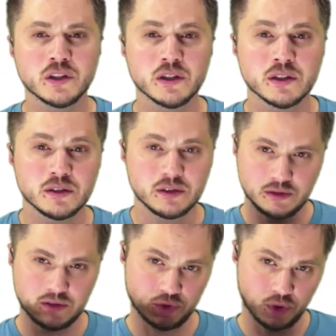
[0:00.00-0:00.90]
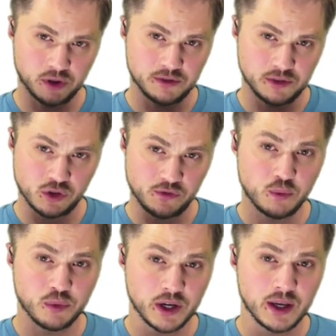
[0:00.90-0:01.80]
the so if you
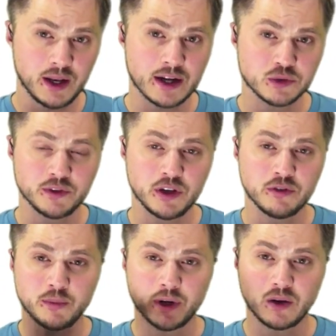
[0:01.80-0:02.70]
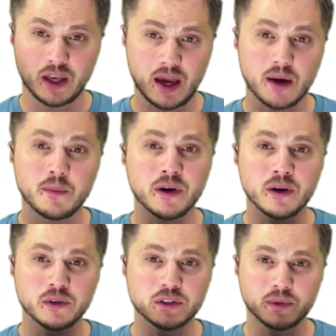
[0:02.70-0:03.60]
bring in actual video from a camera
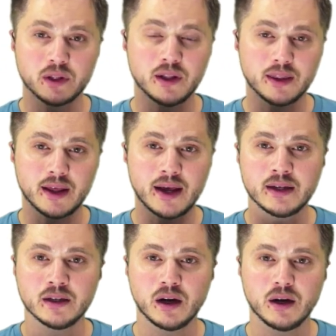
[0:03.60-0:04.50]
or something like that,